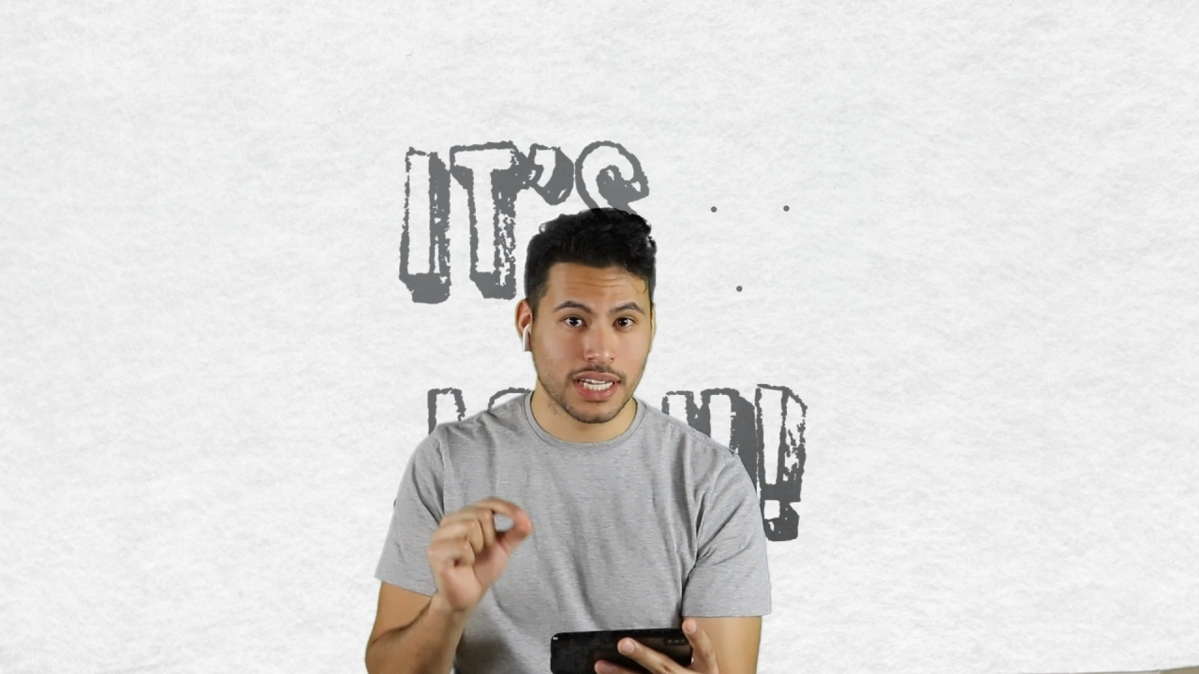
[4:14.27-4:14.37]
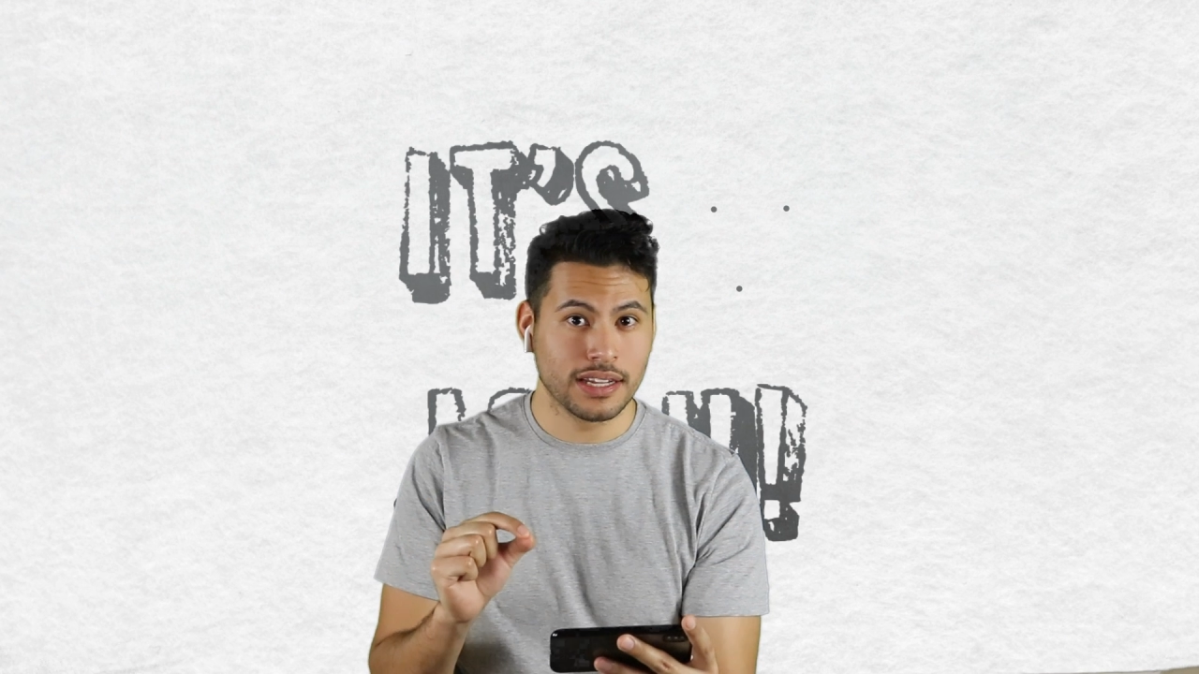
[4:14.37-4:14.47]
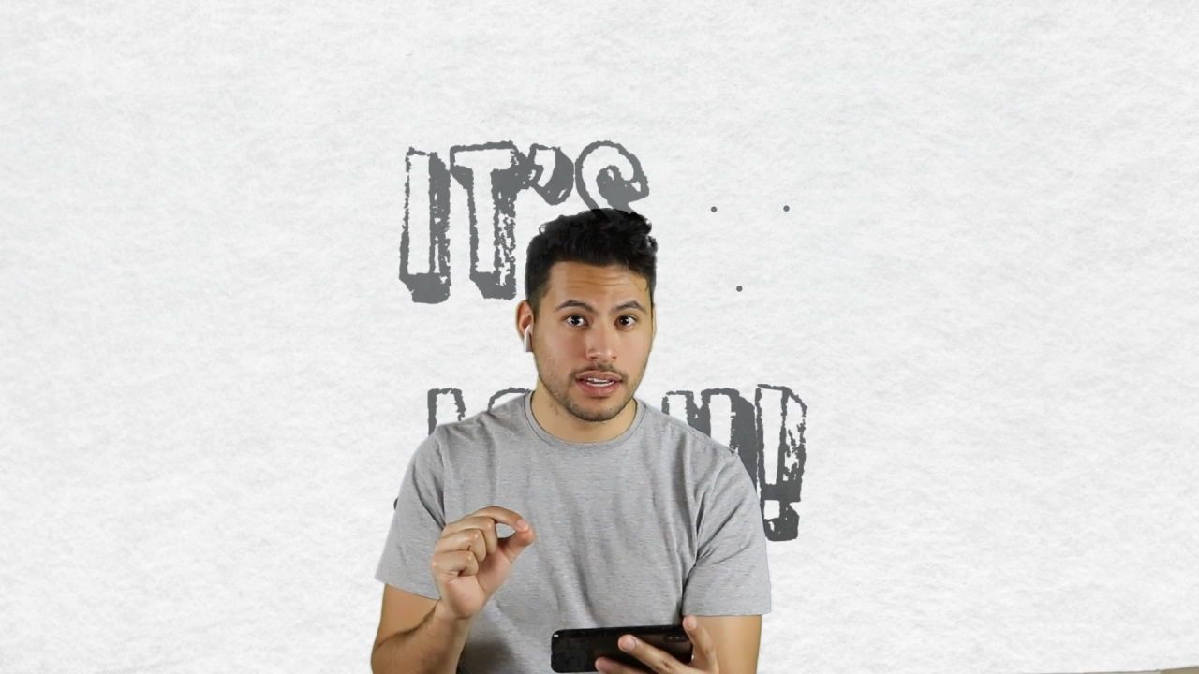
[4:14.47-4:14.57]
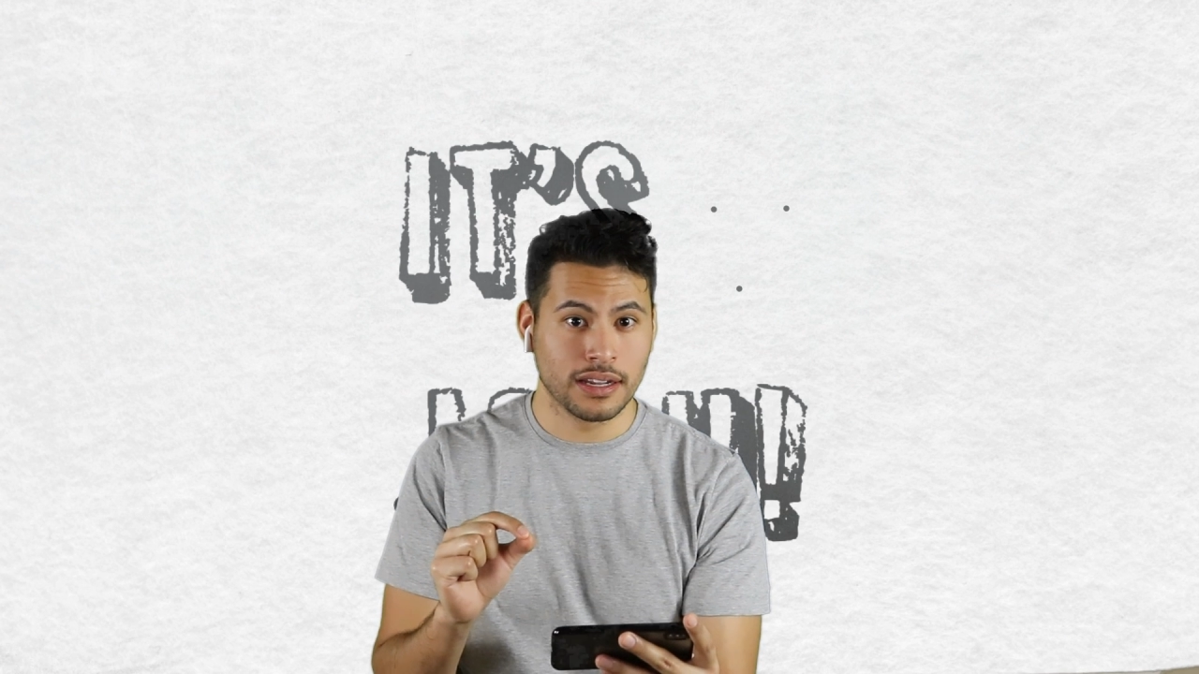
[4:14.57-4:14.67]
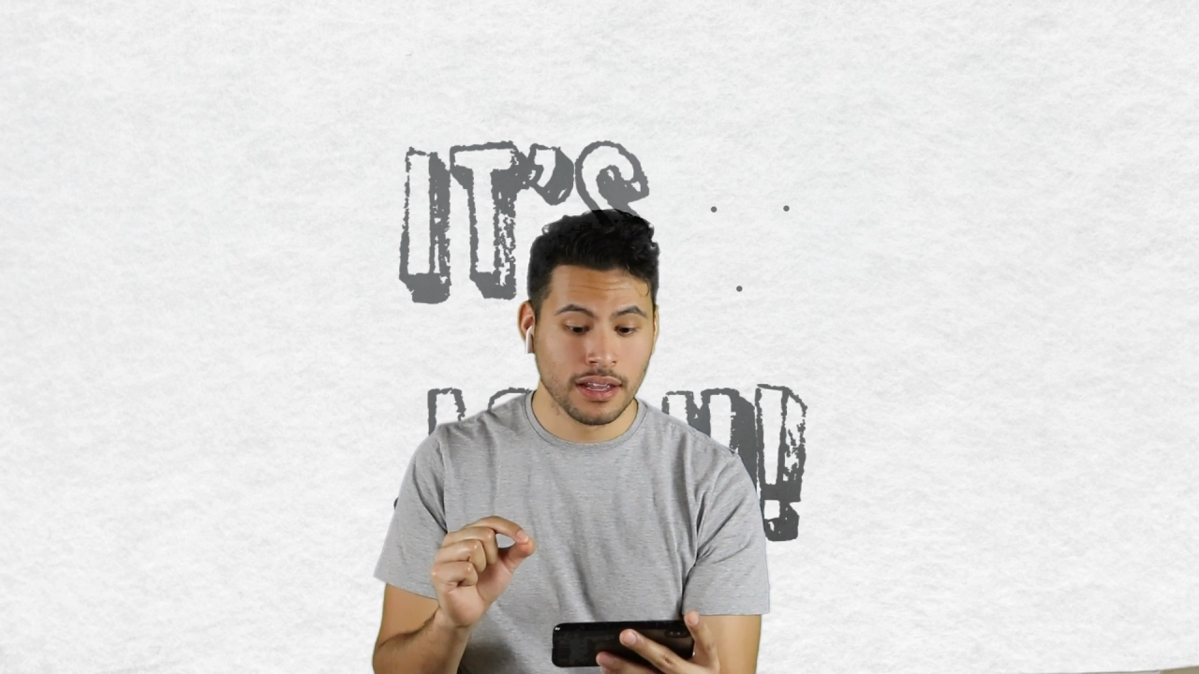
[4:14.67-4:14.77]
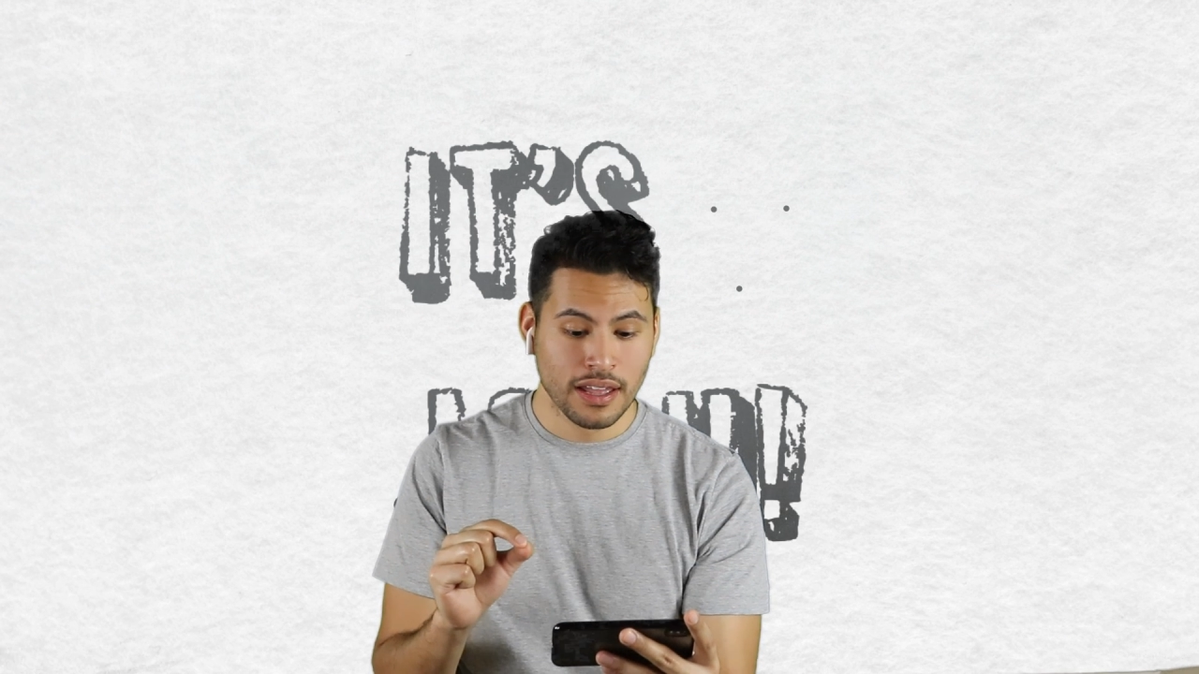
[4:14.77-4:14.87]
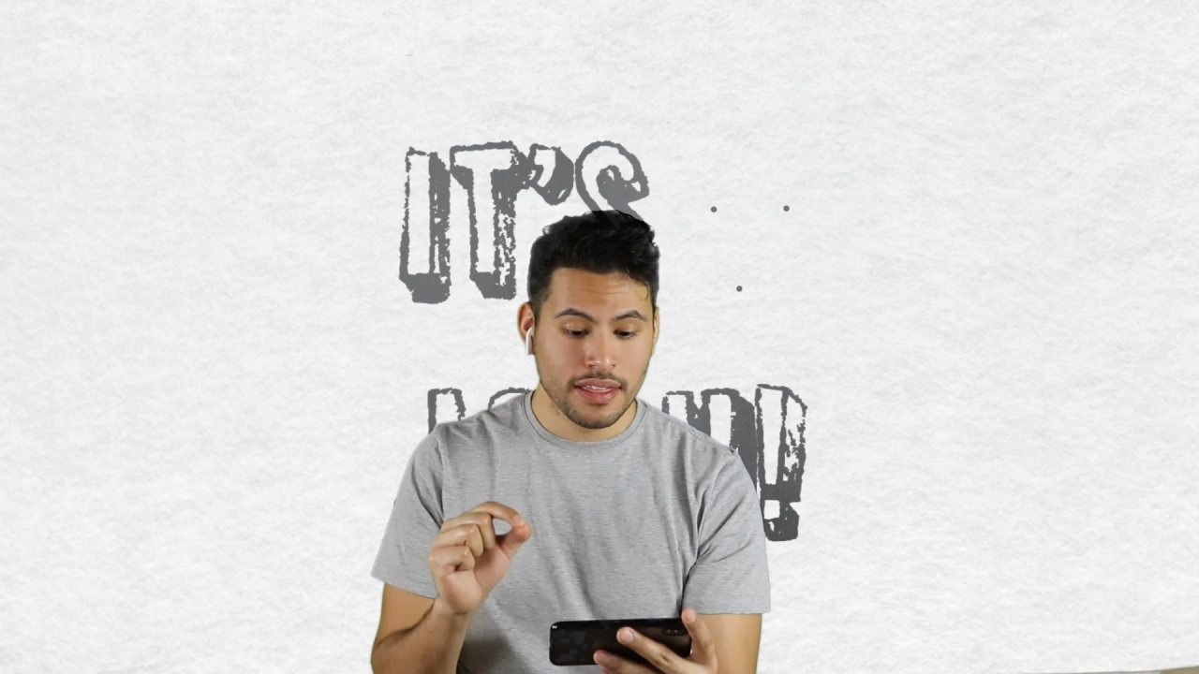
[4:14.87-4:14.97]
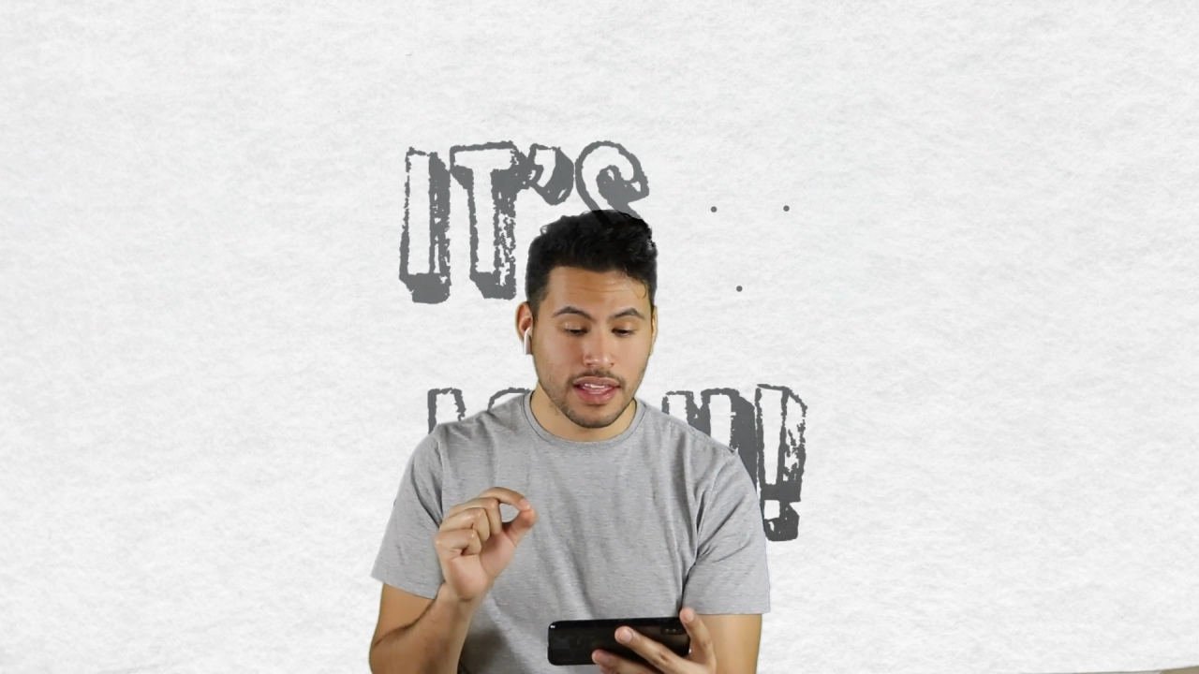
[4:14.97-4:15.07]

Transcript: stated